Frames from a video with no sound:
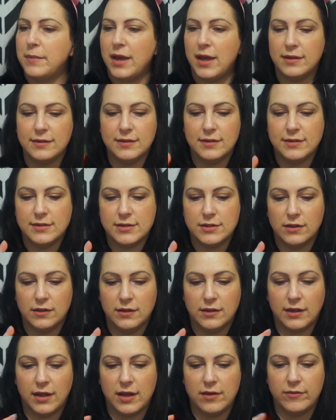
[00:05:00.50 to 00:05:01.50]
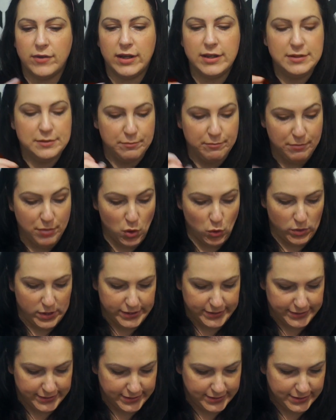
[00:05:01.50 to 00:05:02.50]
mask, it's still kind of a nice
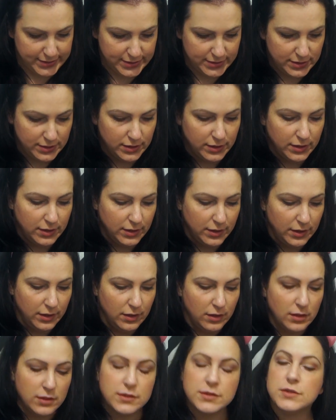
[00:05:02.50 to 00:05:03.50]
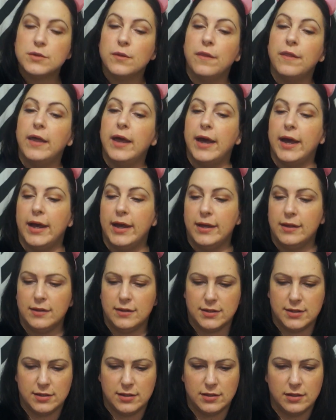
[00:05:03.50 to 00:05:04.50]
bonus. So
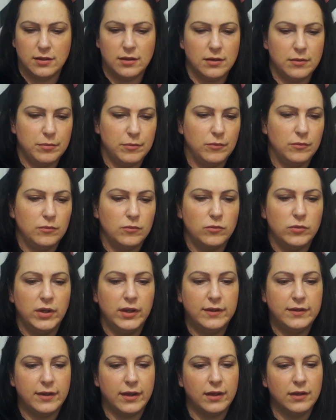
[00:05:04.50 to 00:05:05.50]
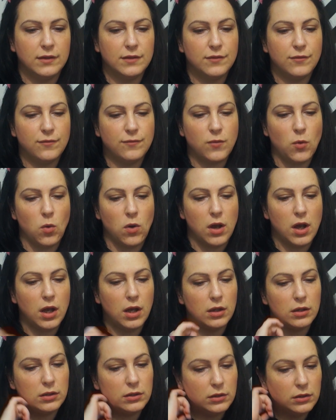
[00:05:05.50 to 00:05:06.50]
that retails
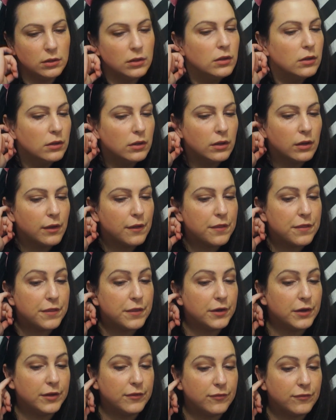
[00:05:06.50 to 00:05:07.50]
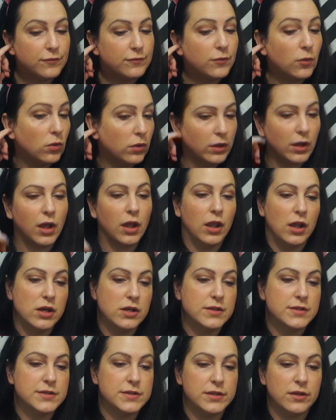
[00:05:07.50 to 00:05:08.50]
for
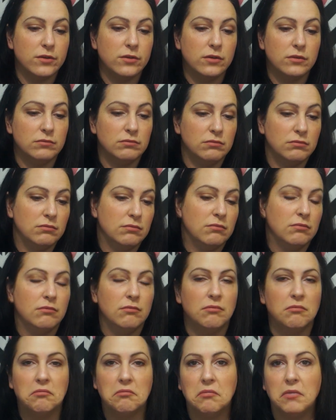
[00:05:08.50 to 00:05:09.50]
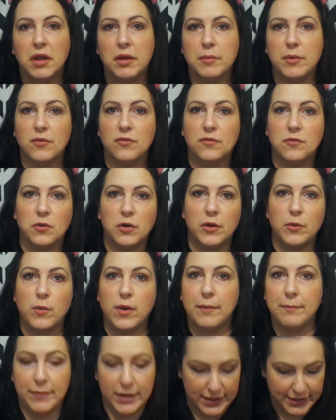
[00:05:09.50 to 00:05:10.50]
$34, so about
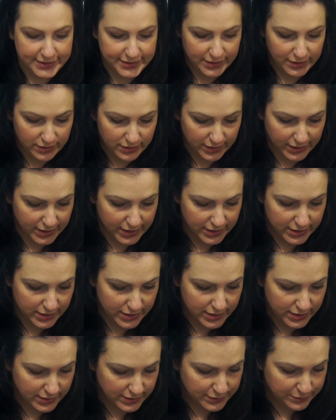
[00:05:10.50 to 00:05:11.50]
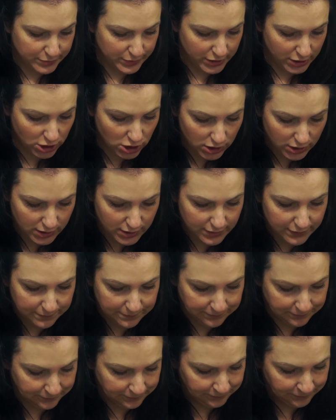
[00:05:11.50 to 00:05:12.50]
41 bucks here in Canada. That's pretty good.
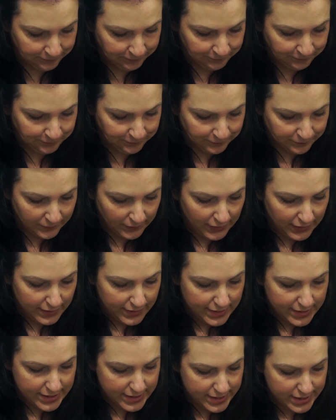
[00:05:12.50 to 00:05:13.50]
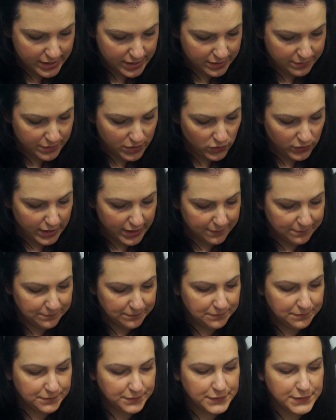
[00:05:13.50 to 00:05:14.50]
Okay,
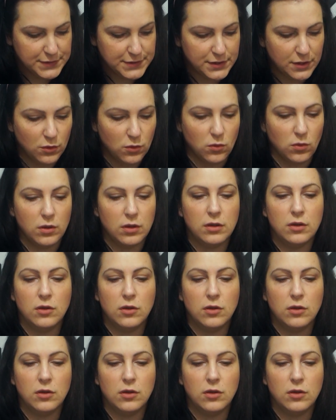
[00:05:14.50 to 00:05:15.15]
so